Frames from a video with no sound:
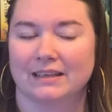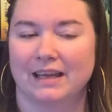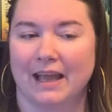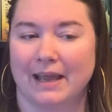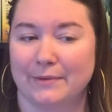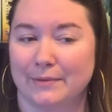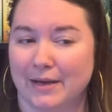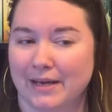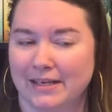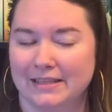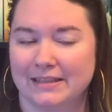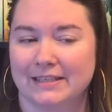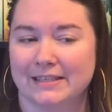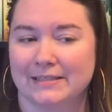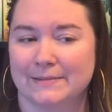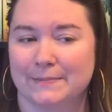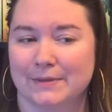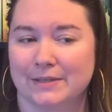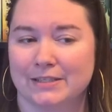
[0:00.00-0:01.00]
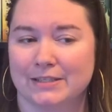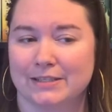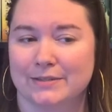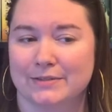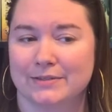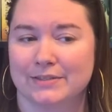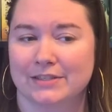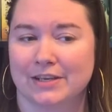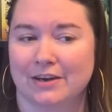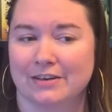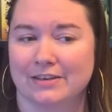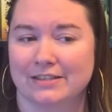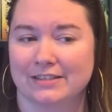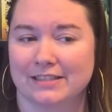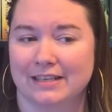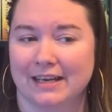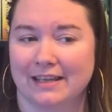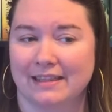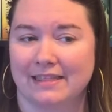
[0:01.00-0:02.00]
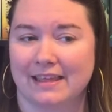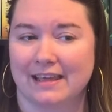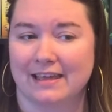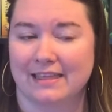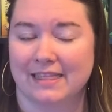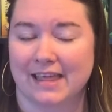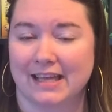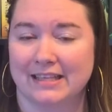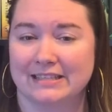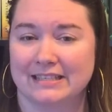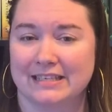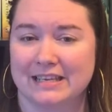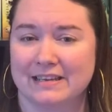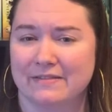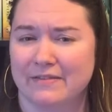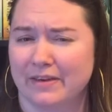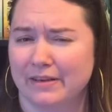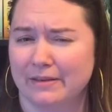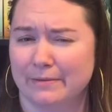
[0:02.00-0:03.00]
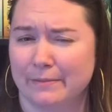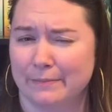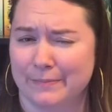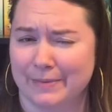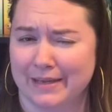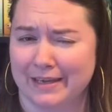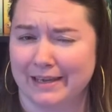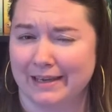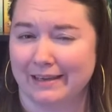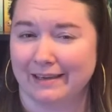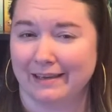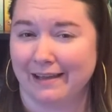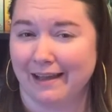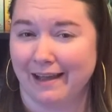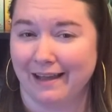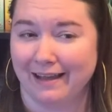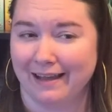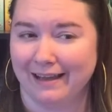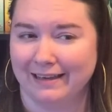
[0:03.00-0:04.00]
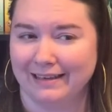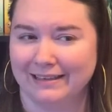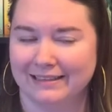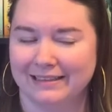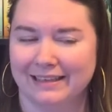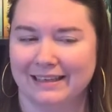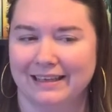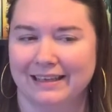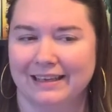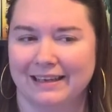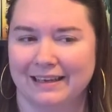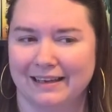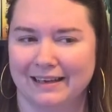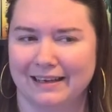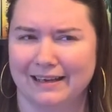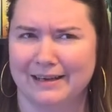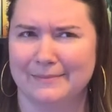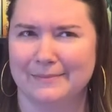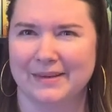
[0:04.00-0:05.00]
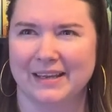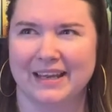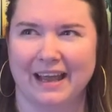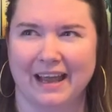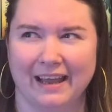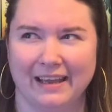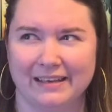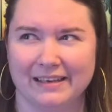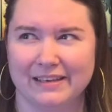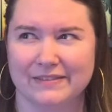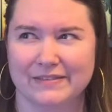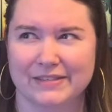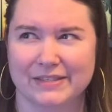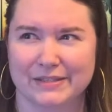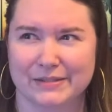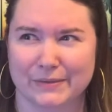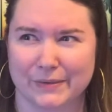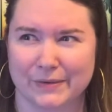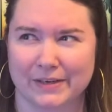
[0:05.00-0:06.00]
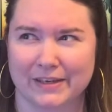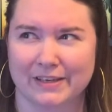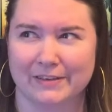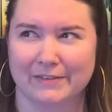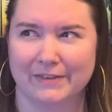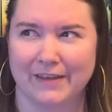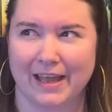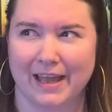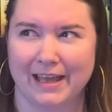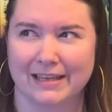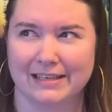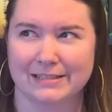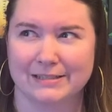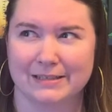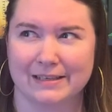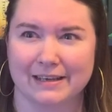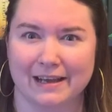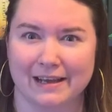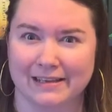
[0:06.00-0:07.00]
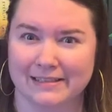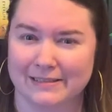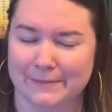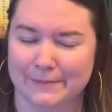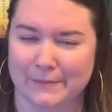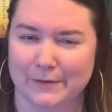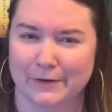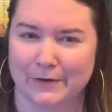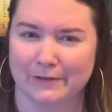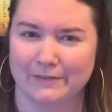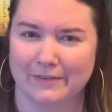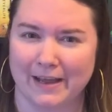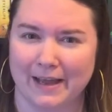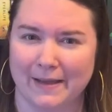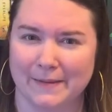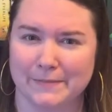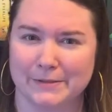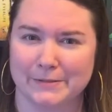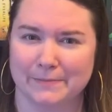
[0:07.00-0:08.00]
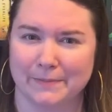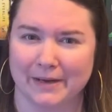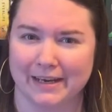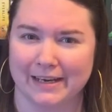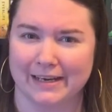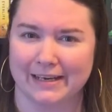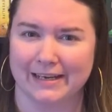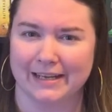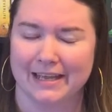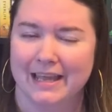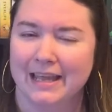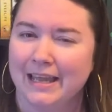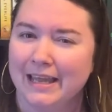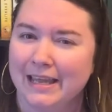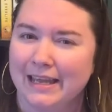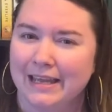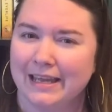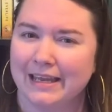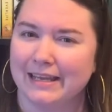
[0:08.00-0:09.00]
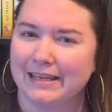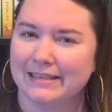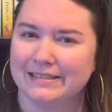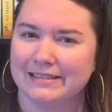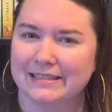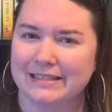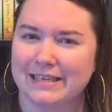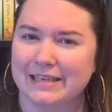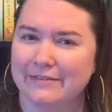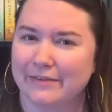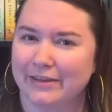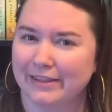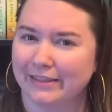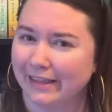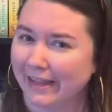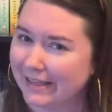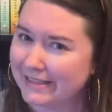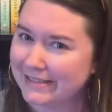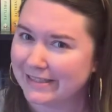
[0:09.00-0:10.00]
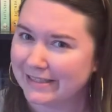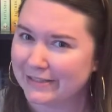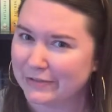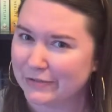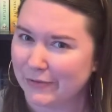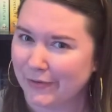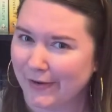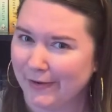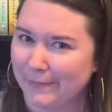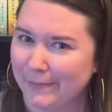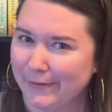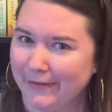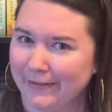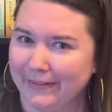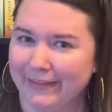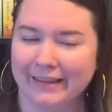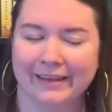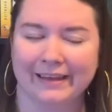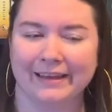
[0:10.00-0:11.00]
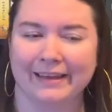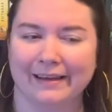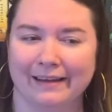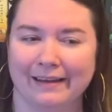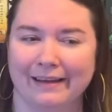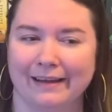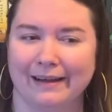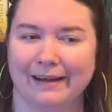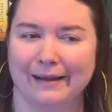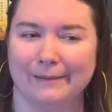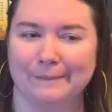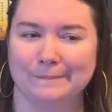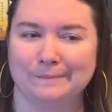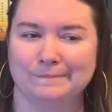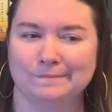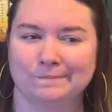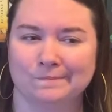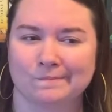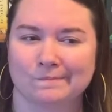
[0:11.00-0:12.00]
I rated this book 2 stars, and I think that's even being kind. It kind of sort of has Gossip Girl vibes, but is even less enjoyable. And